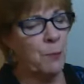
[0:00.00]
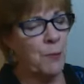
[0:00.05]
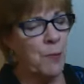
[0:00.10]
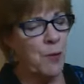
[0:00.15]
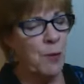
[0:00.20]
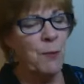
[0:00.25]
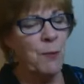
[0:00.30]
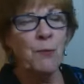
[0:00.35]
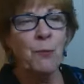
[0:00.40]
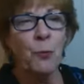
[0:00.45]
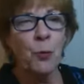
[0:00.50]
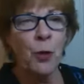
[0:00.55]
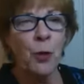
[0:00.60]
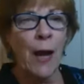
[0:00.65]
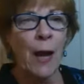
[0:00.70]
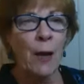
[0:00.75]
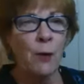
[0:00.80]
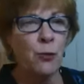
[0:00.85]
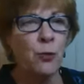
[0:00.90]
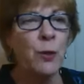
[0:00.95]
Some of them were
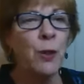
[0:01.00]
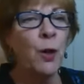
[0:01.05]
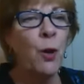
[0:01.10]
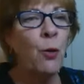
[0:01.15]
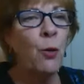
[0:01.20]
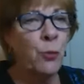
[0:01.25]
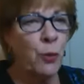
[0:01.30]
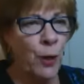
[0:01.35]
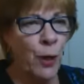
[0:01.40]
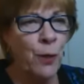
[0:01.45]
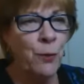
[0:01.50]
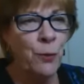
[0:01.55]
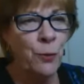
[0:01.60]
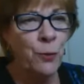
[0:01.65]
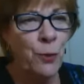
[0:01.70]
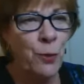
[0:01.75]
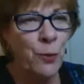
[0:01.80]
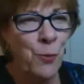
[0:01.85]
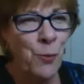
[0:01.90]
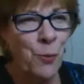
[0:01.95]
actually over
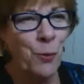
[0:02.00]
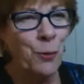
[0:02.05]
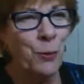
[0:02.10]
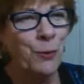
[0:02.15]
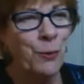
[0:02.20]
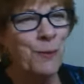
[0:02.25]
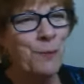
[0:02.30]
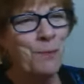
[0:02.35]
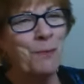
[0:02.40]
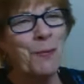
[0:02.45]
100 years old,